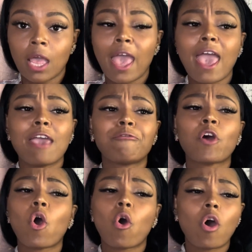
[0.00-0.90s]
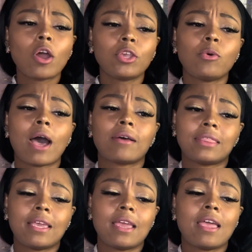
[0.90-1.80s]
And for all you out
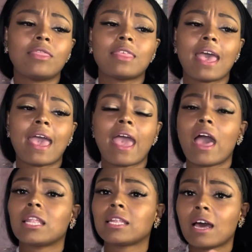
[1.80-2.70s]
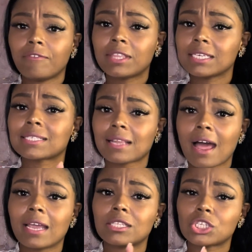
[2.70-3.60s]
there that love this
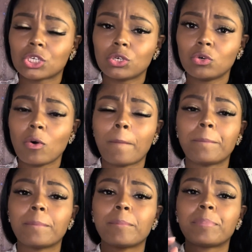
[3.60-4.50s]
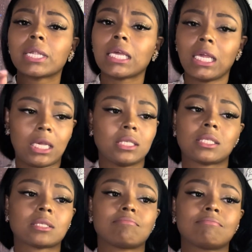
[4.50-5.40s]
line too,
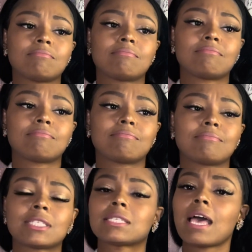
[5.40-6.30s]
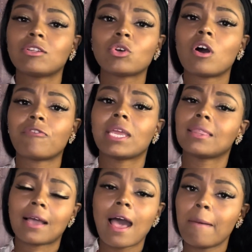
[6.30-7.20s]
please sound off in the
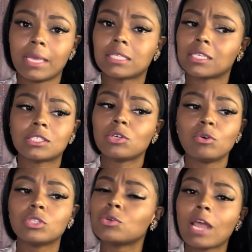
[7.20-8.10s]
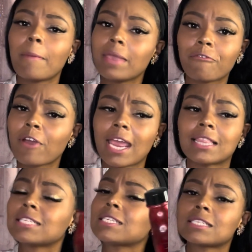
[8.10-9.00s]
comments. Do not be afraid.
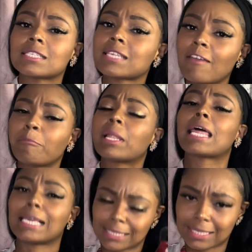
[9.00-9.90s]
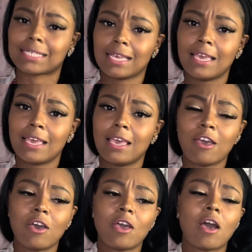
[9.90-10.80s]
This is a safe place.
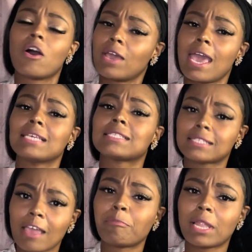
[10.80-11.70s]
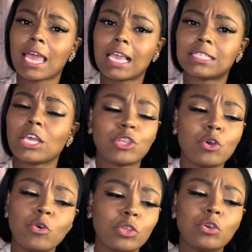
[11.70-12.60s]
Okay, safe place.
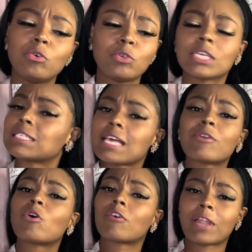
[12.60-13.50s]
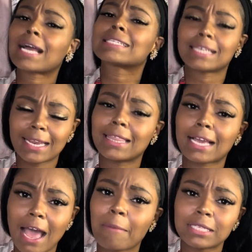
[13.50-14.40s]
You can sound off, like I said, in the comment